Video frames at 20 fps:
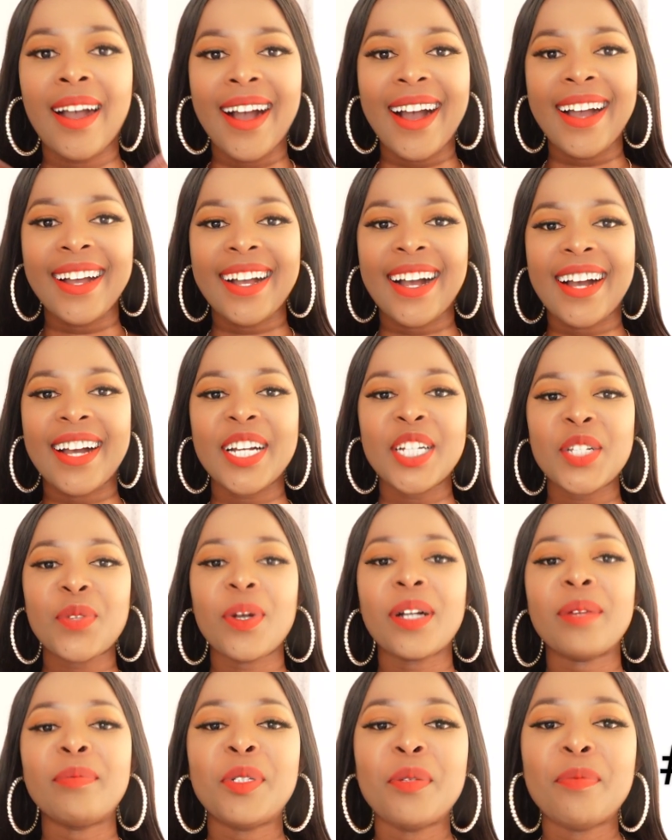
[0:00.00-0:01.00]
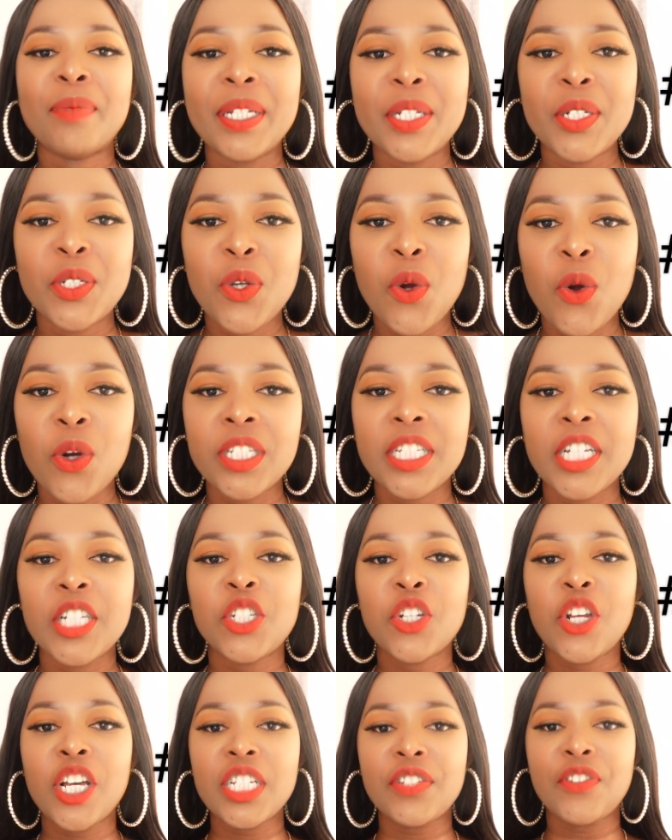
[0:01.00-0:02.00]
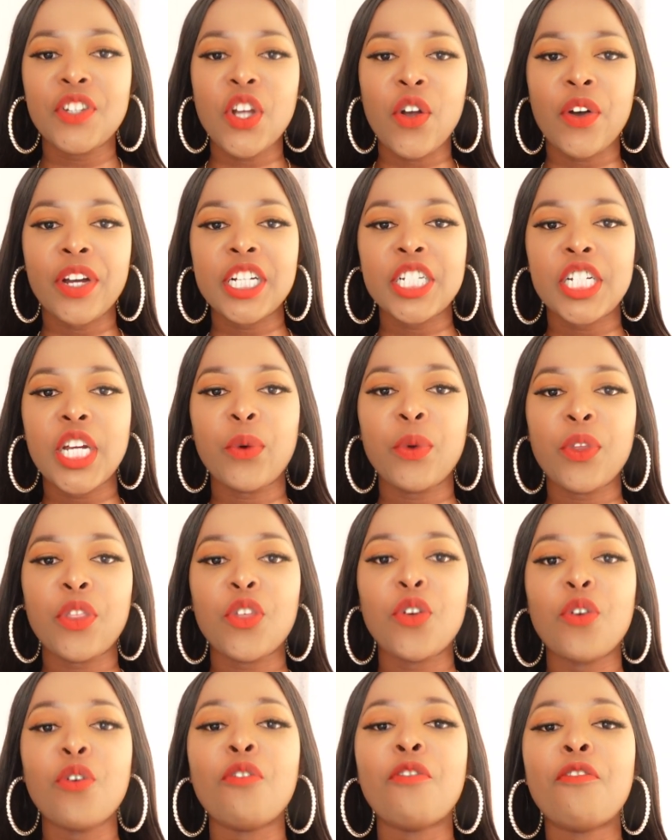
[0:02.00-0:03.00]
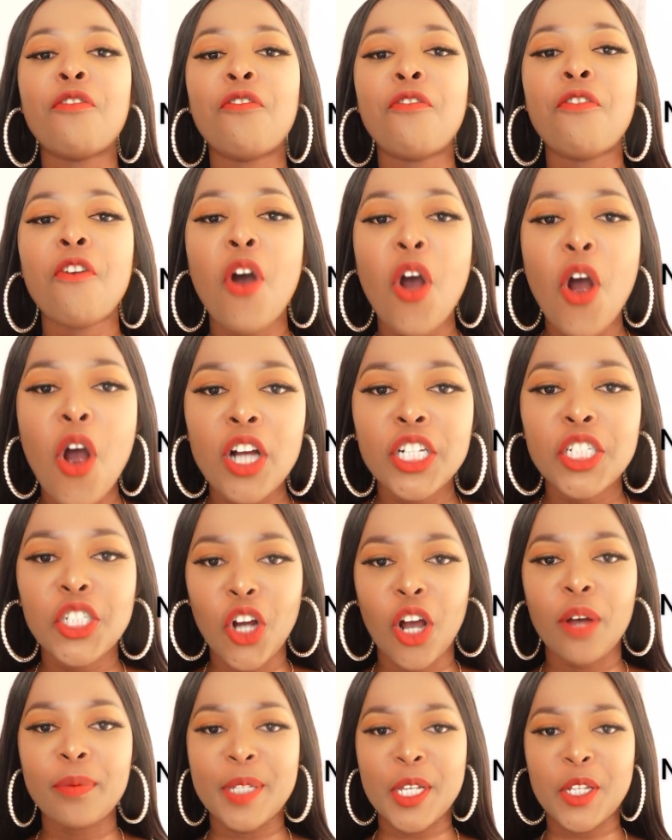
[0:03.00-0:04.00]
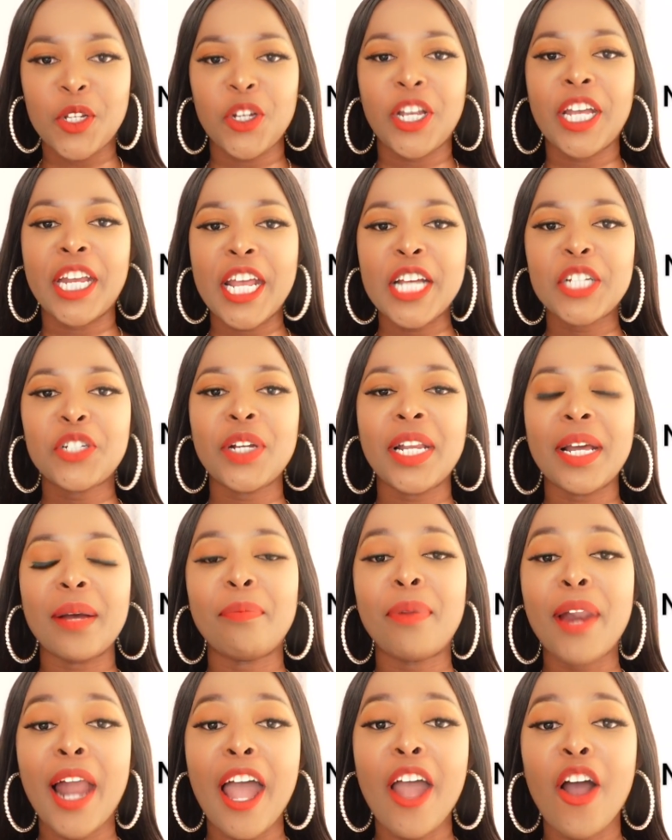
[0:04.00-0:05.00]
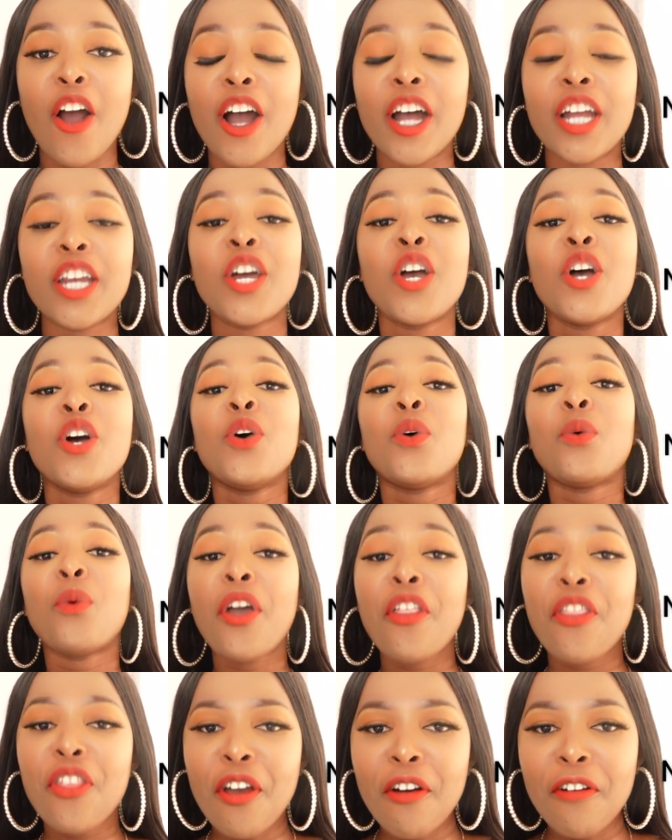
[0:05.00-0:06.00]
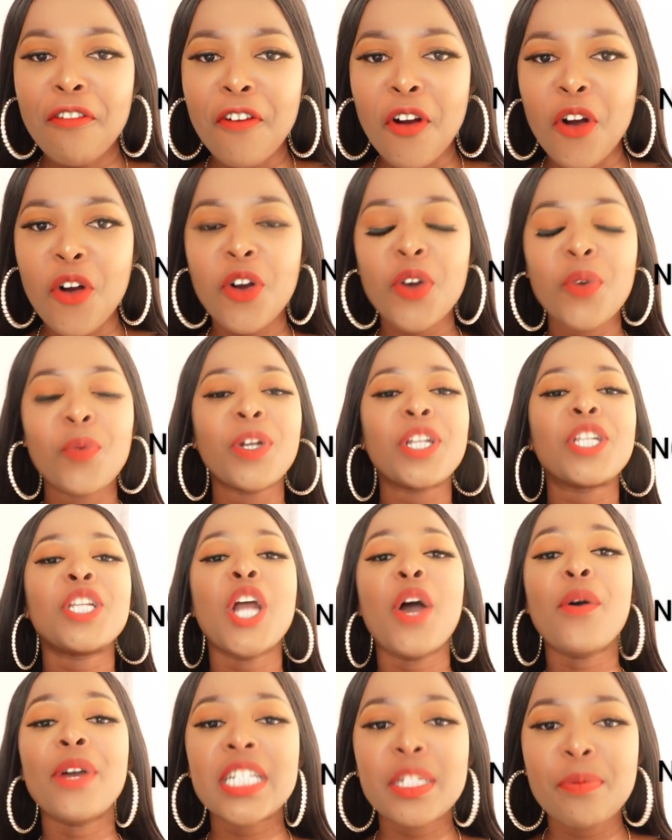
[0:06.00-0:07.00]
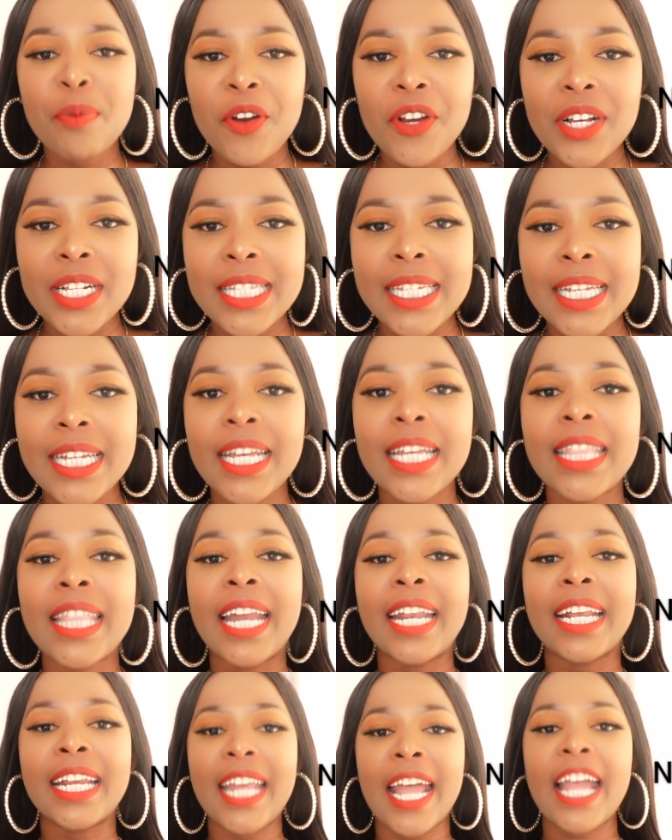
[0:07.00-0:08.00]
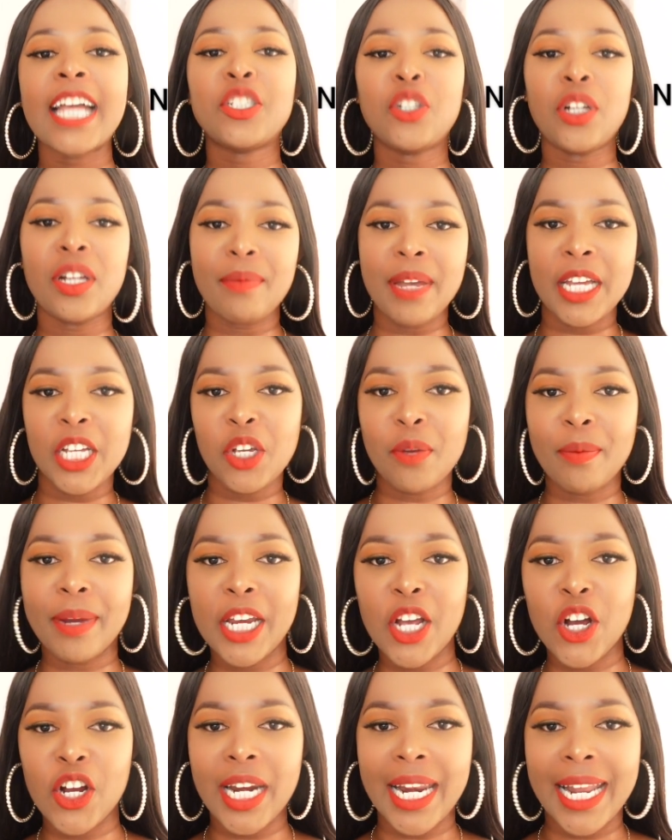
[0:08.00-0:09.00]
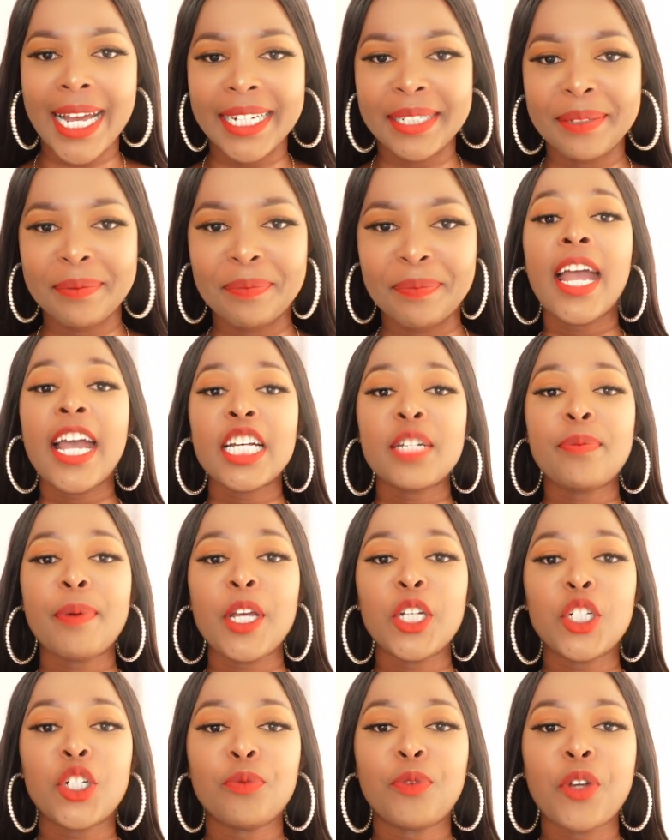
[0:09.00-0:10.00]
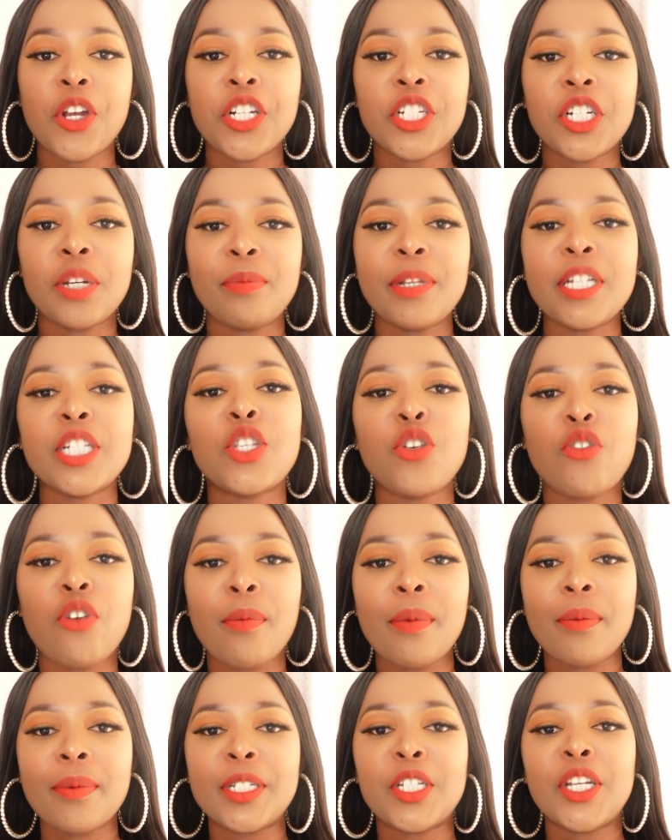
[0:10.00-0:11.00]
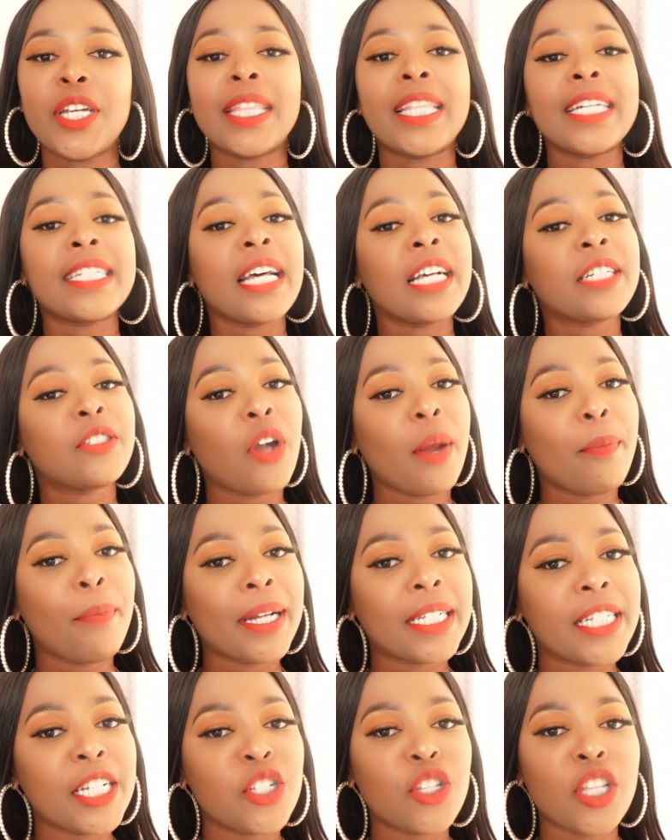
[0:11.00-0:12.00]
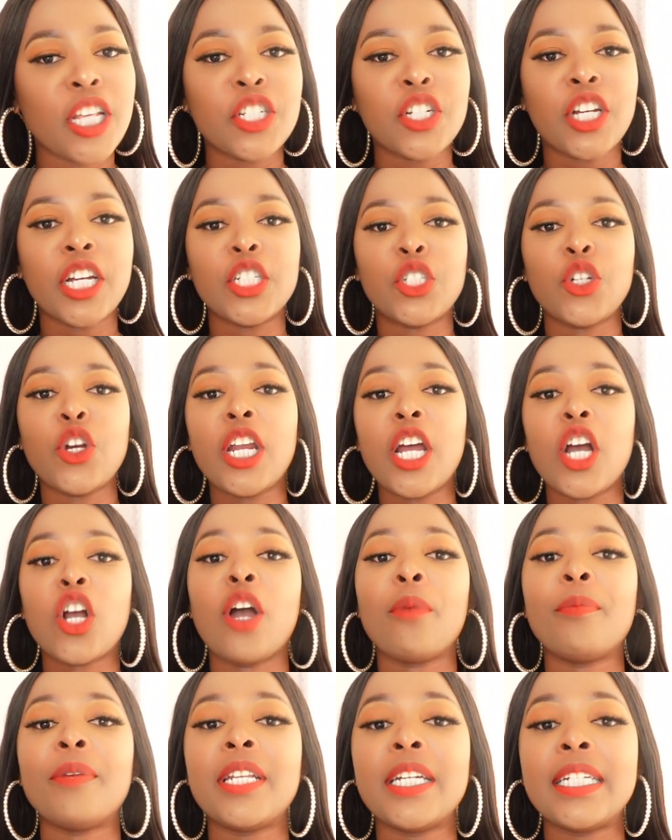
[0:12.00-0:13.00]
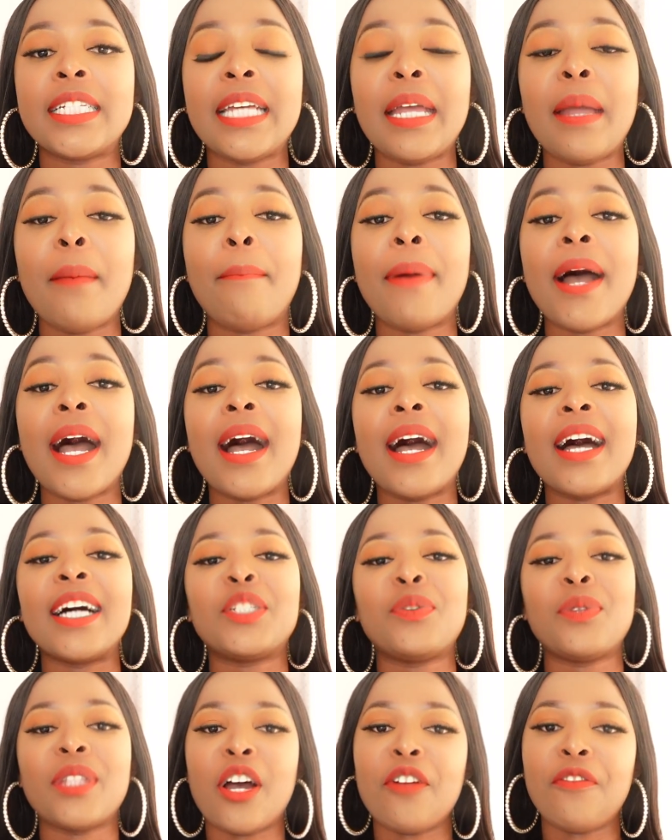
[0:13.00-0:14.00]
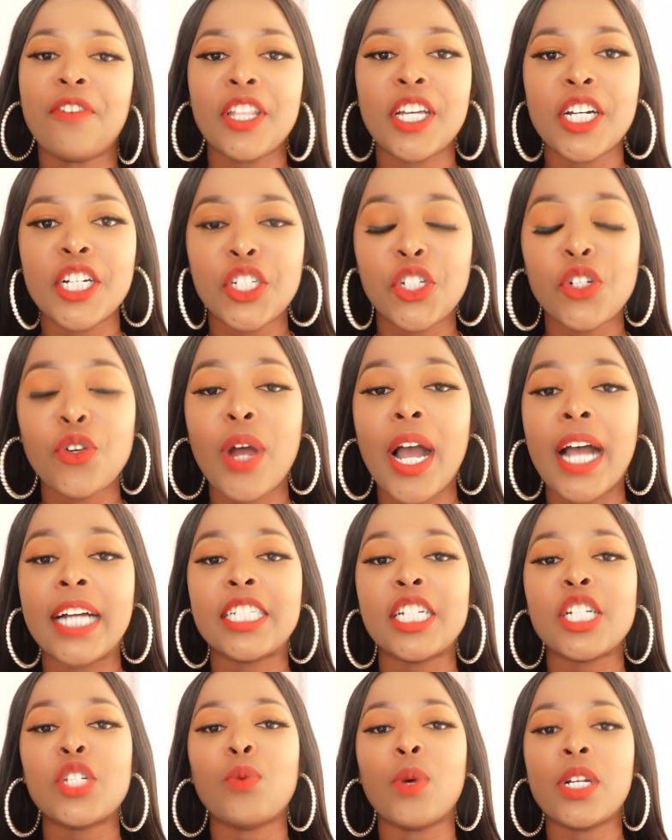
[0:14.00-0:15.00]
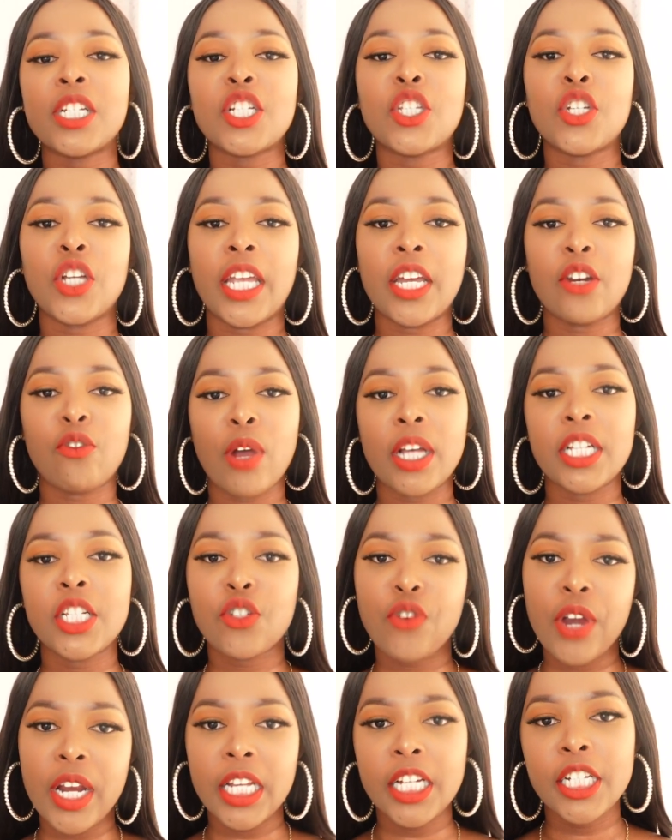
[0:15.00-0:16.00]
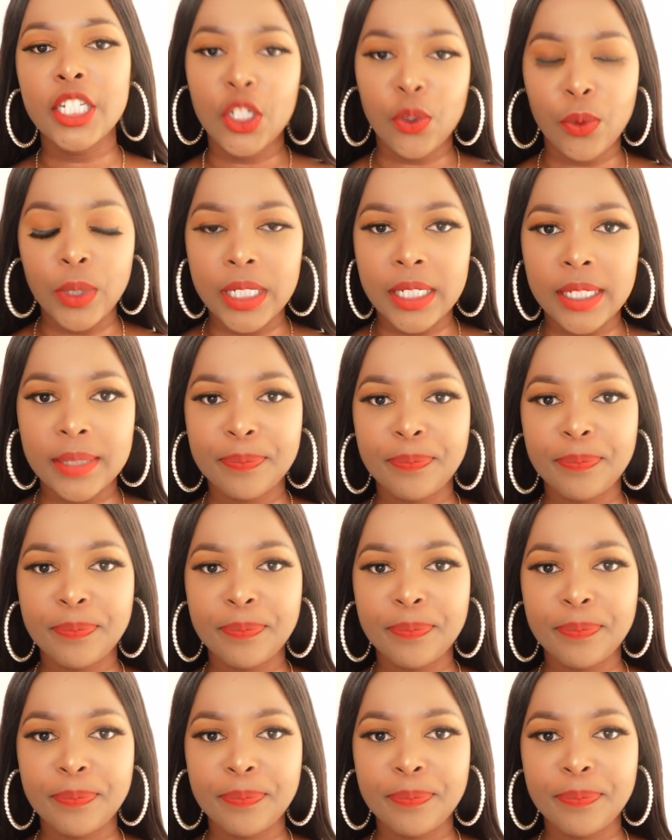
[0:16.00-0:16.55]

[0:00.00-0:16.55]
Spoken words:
Hi guys, welcome to Mbali Talks. In today's video, I want to share with you four jobs that you can actually apply on with your phone with no experience needed that can actually make you money online. As per YouTube tradition, please do remember to hit the subscribe button so that you can join our community. But without further ado, I just want us to get right straight into it.